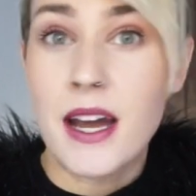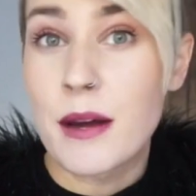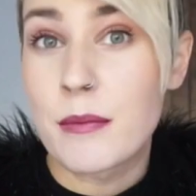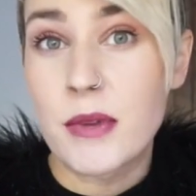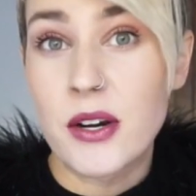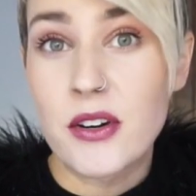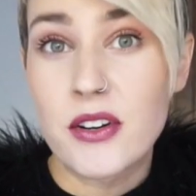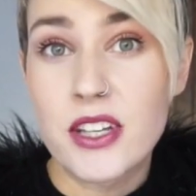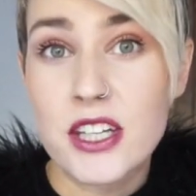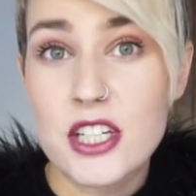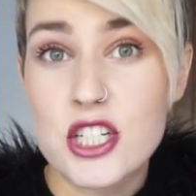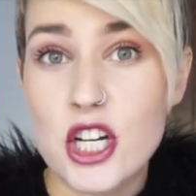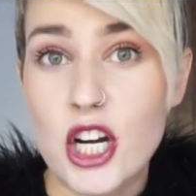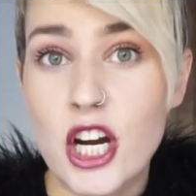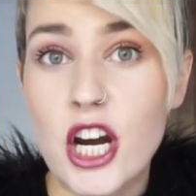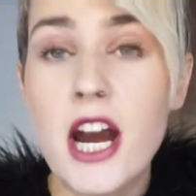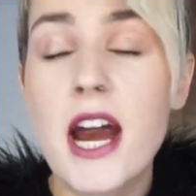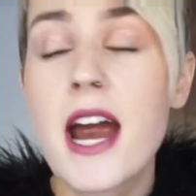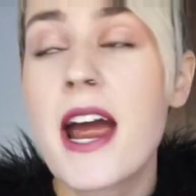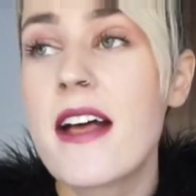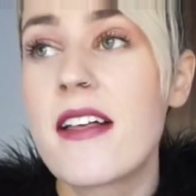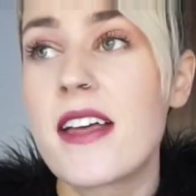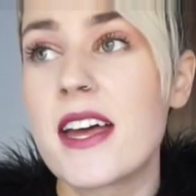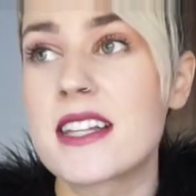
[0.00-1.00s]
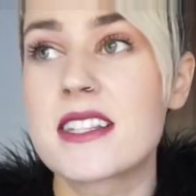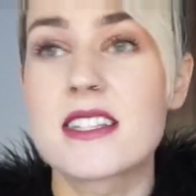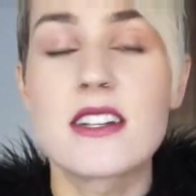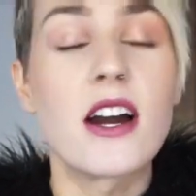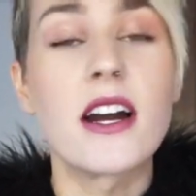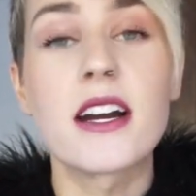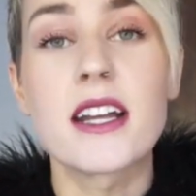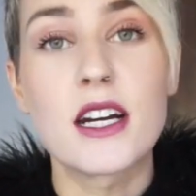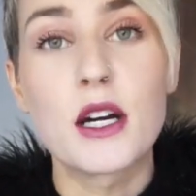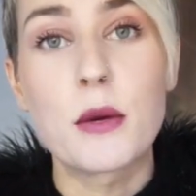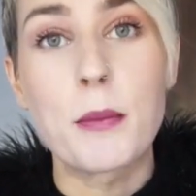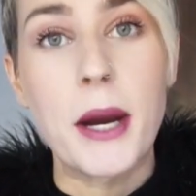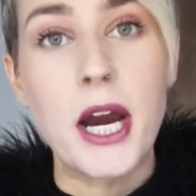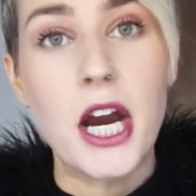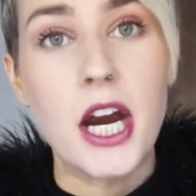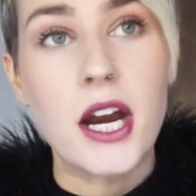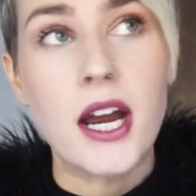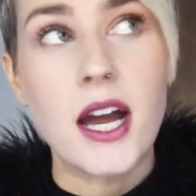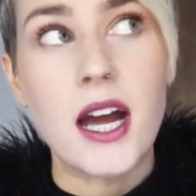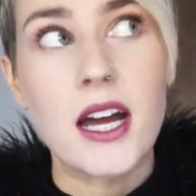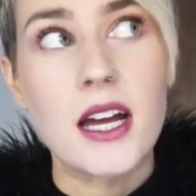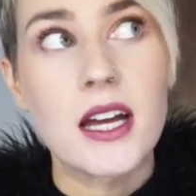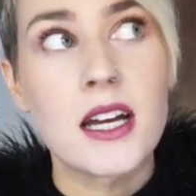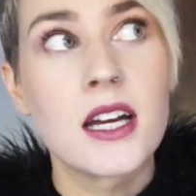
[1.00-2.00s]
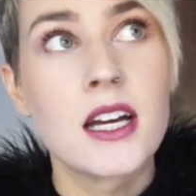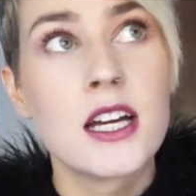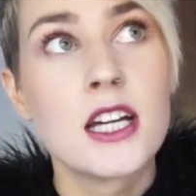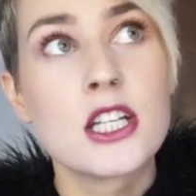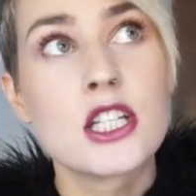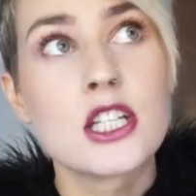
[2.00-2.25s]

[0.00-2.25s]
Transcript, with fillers: I'm not really sure. It's not in America.